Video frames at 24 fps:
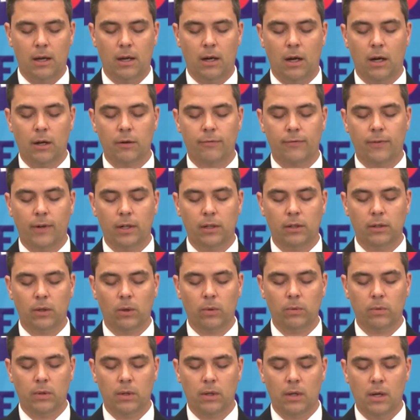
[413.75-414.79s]
On a final
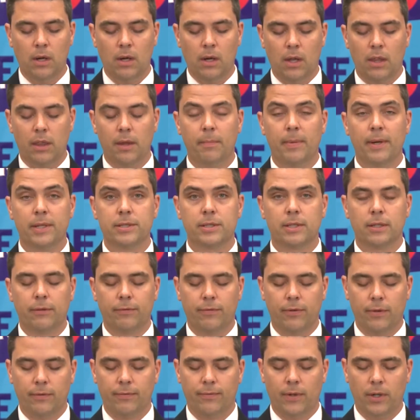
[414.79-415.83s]
note, the best thing
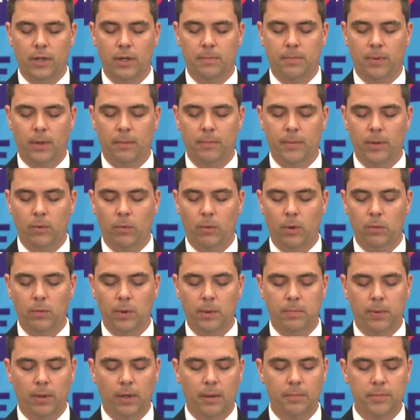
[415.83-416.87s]
for the fire department when
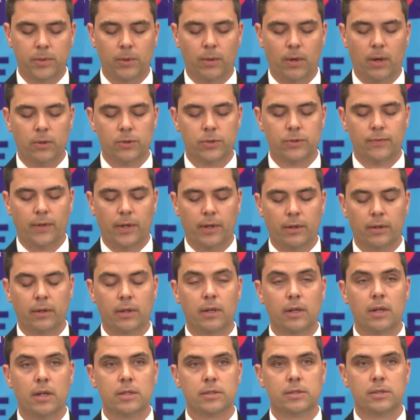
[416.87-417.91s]
we pull up to a house fire
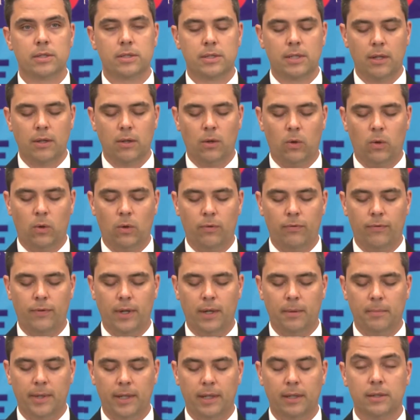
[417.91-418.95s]
is to see the whole
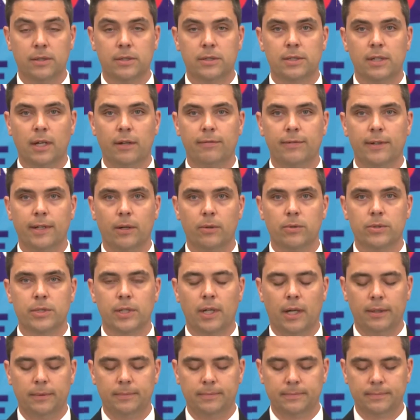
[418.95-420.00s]
family safely
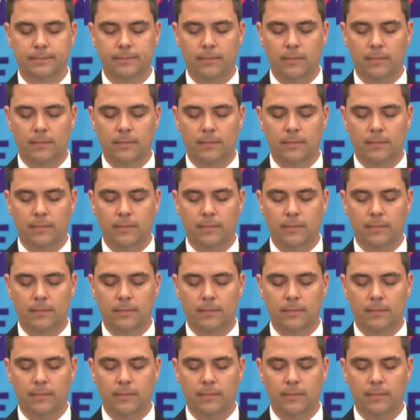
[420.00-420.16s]
outside.